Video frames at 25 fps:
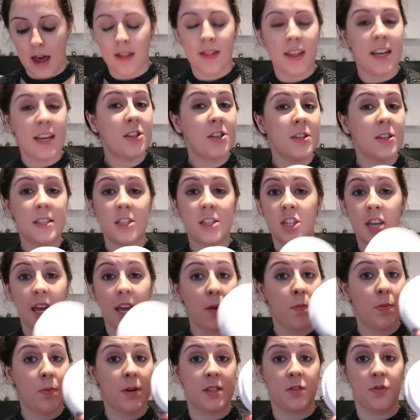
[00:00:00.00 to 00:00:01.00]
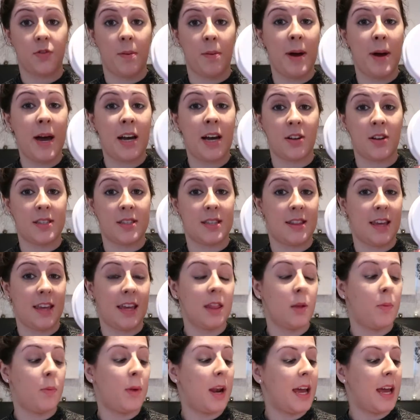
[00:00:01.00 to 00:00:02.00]
They're just cheap ones from Argos. I
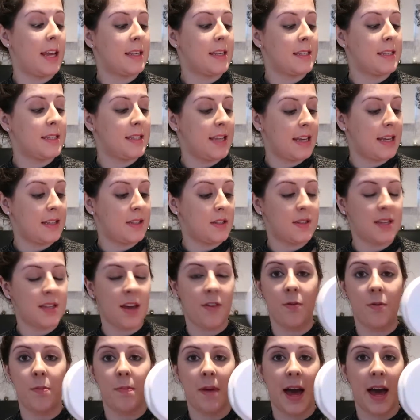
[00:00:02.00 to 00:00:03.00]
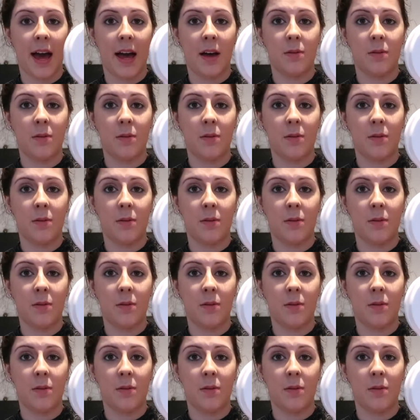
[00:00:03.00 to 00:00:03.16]
think they were like £6 or £7.